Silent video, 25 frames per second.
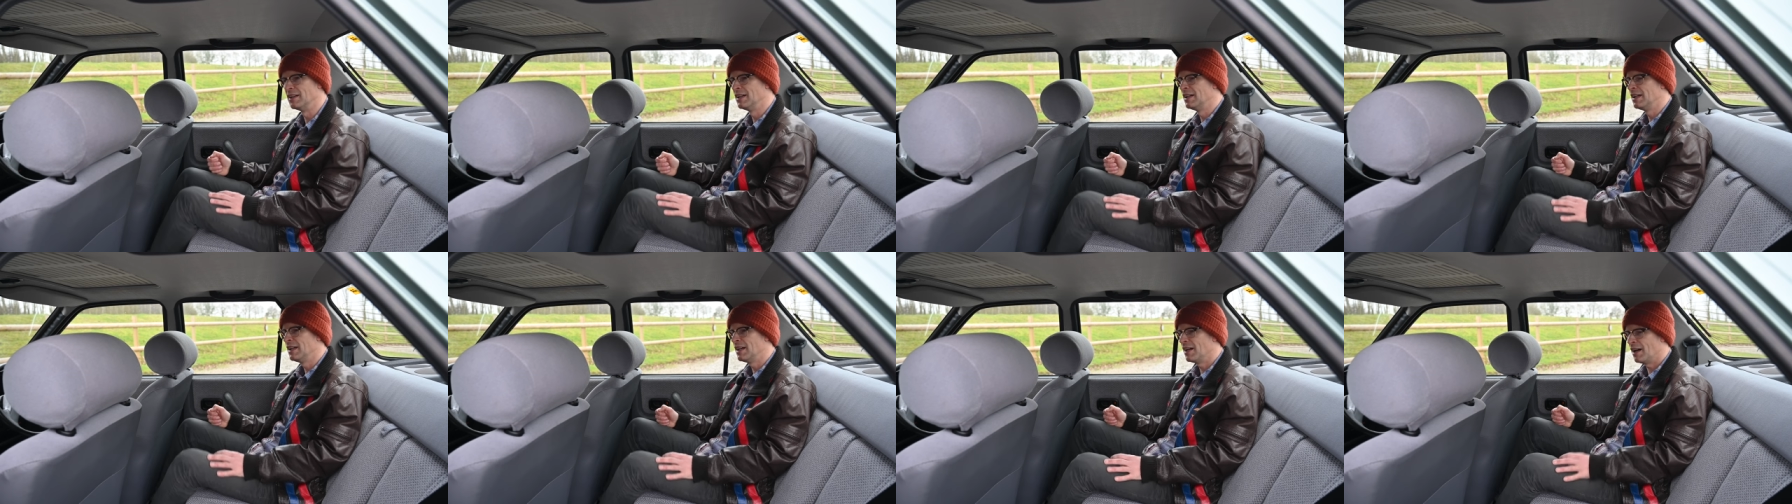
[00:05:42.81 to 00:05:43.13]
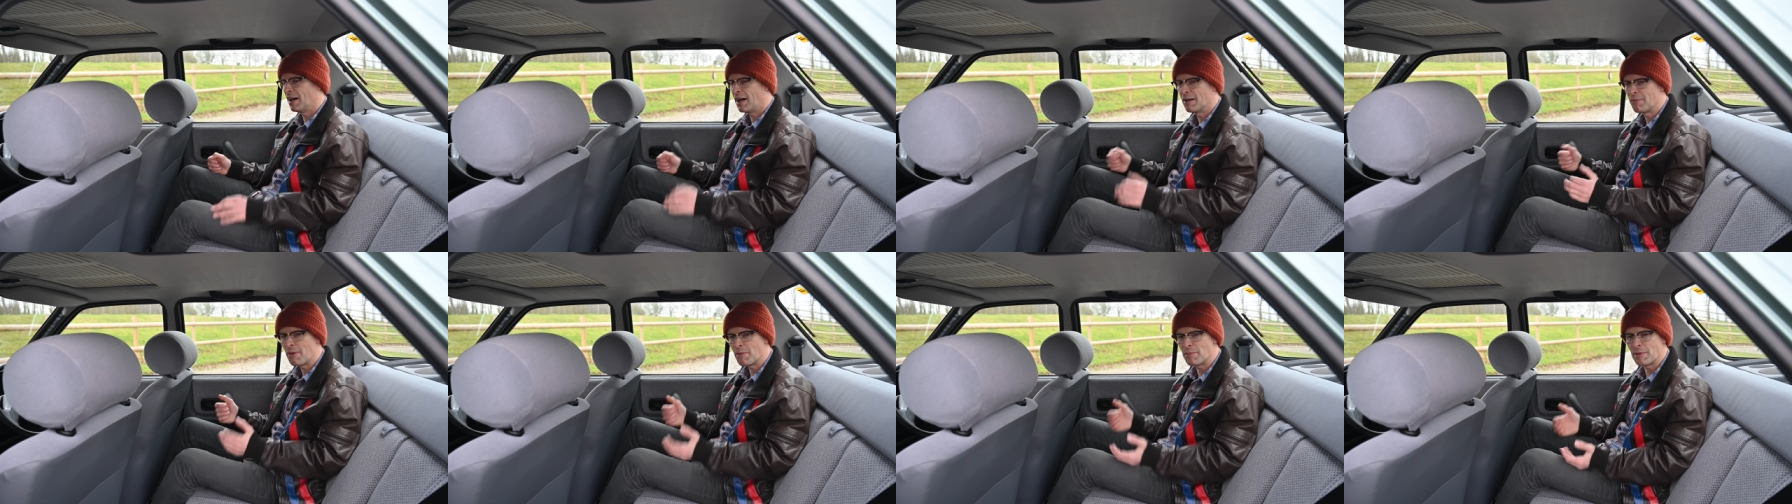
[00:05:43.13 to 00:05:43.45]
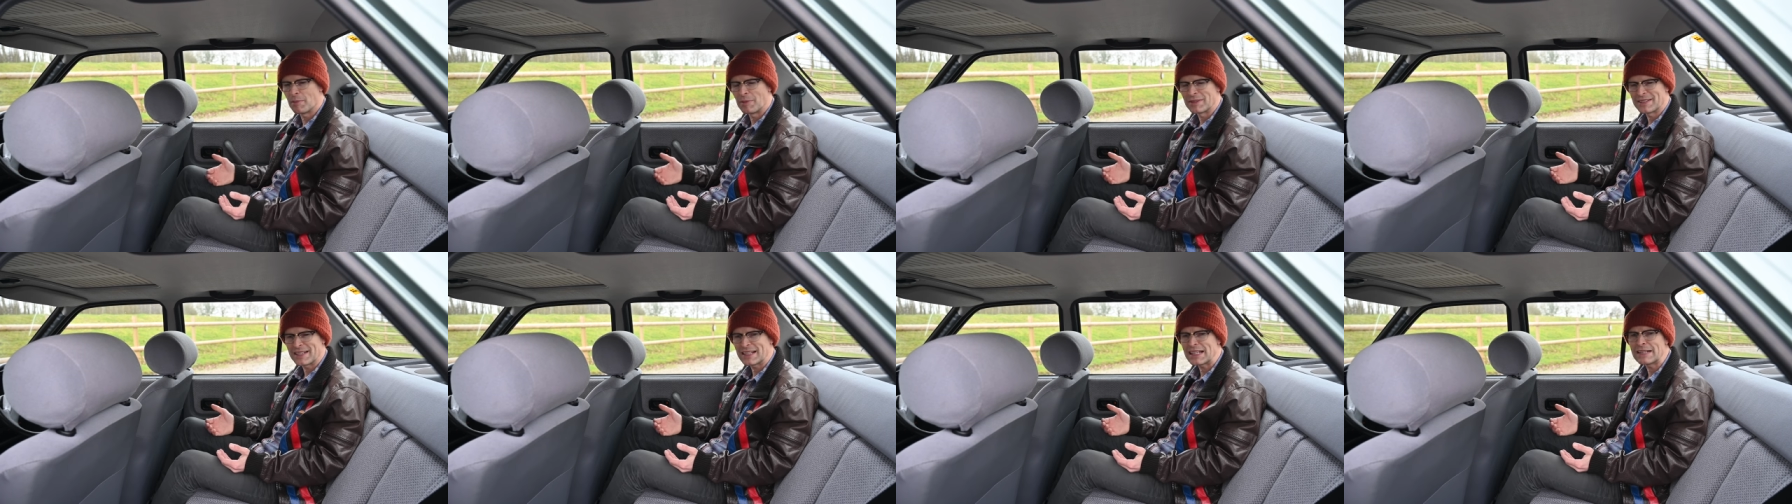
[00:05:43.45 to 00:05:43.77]
I
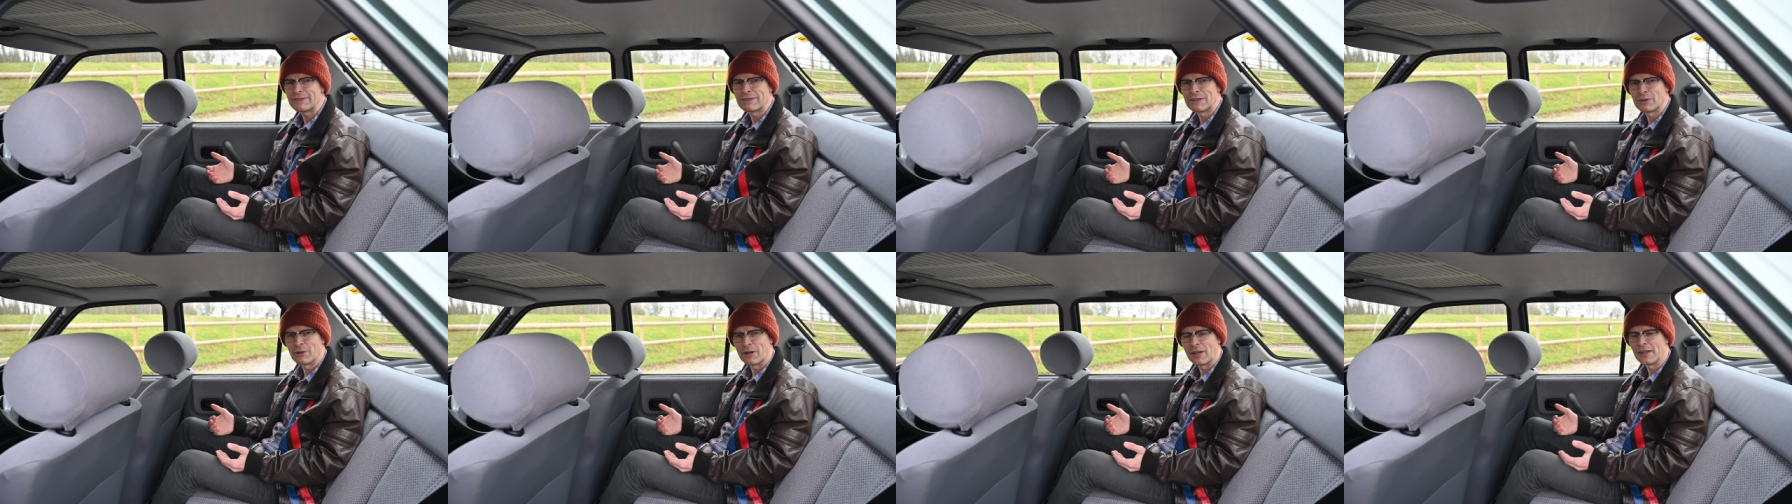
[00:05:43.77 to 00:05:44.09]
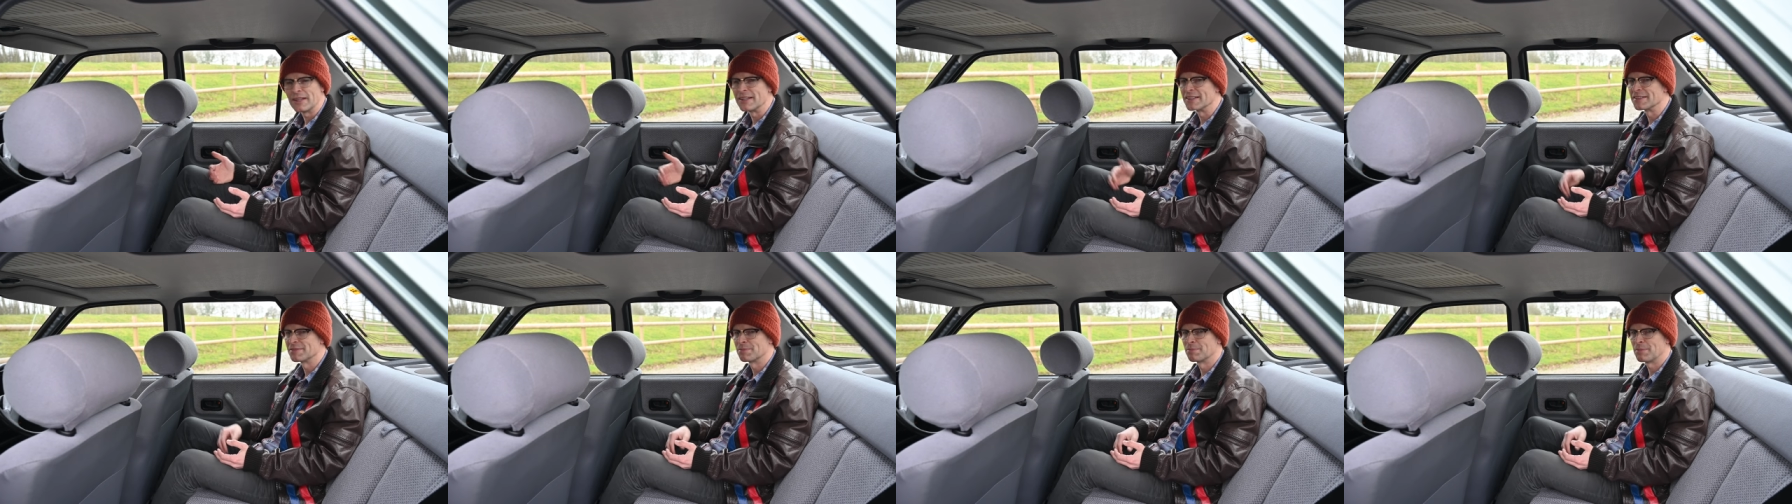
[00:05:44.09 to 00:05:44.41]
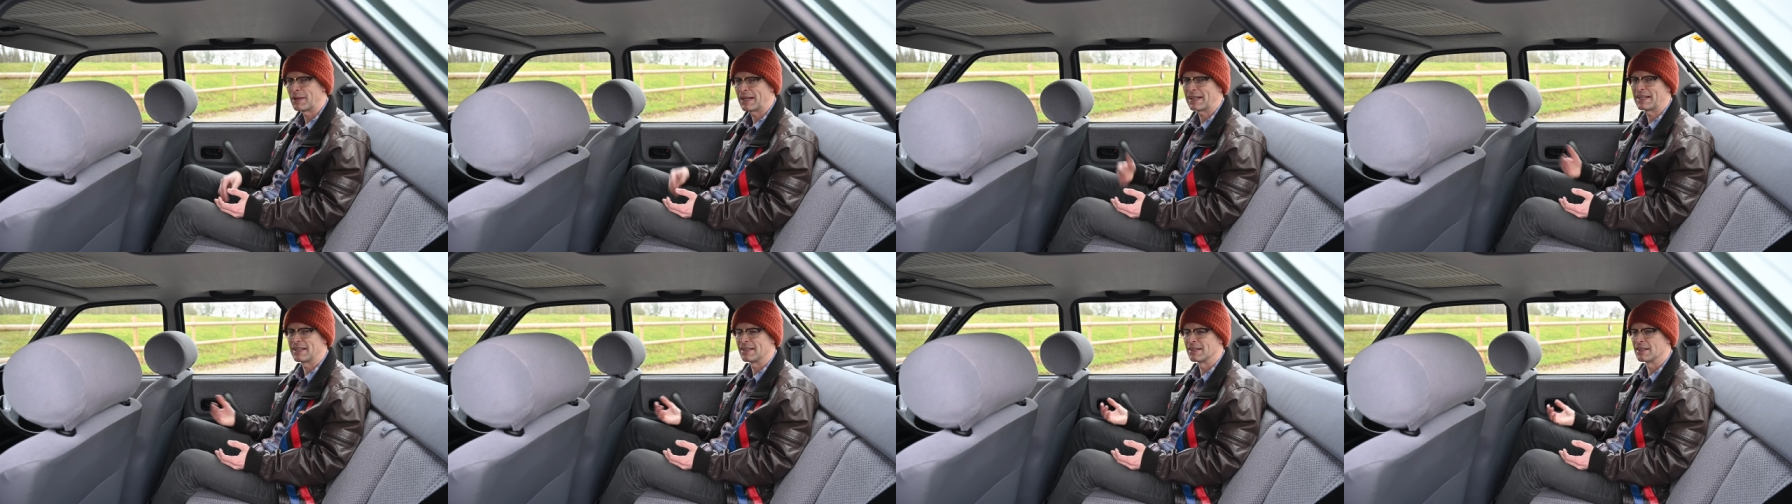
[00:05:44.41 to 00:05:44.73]
remember my dad having one of these
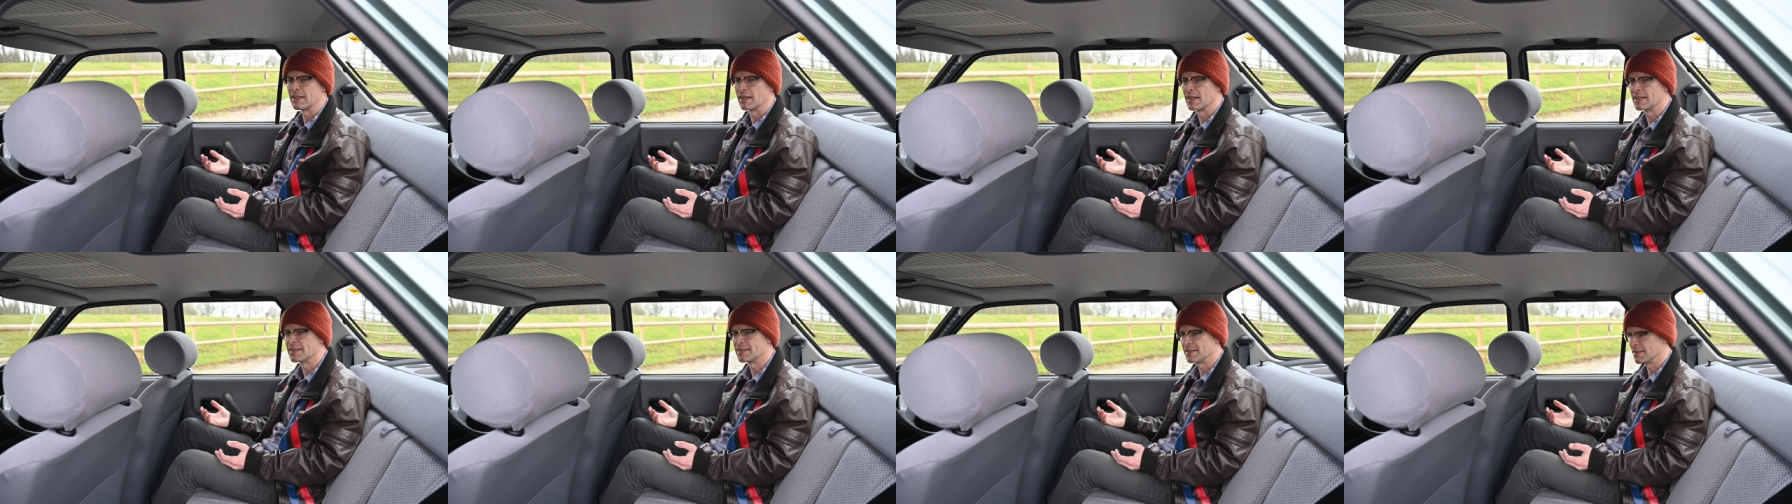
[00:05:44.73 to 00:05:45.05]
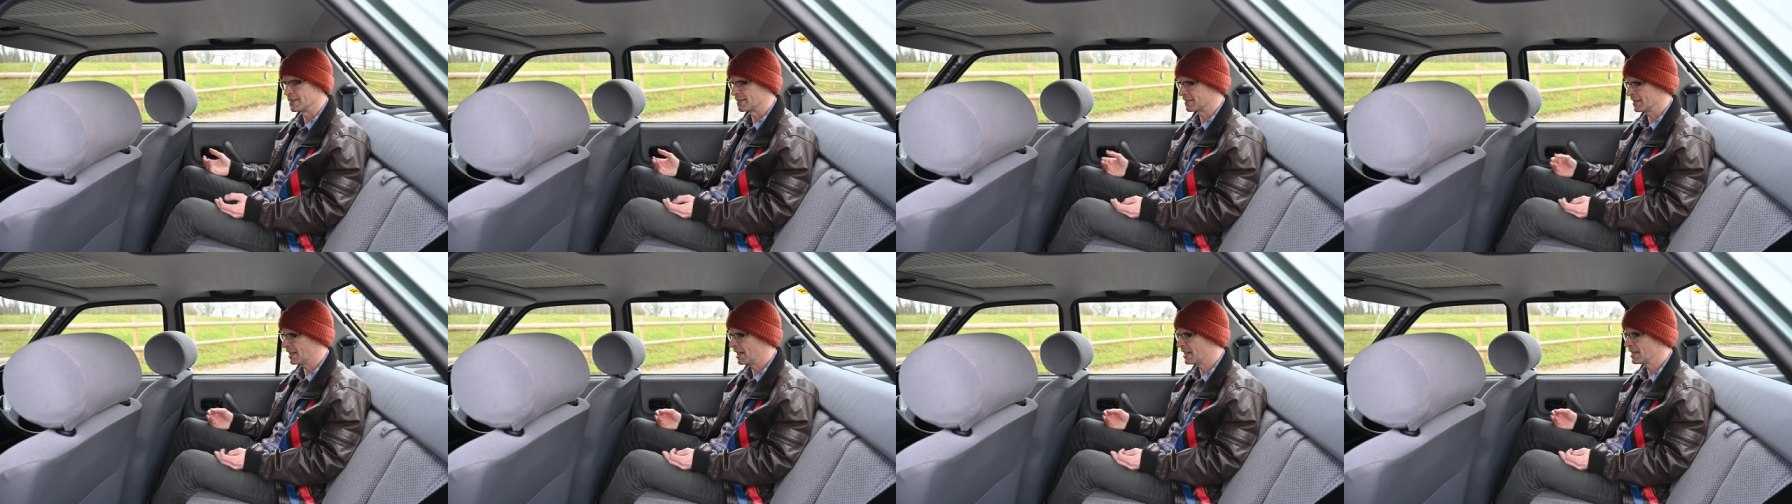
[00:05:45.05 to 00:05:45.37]
back in the 80s,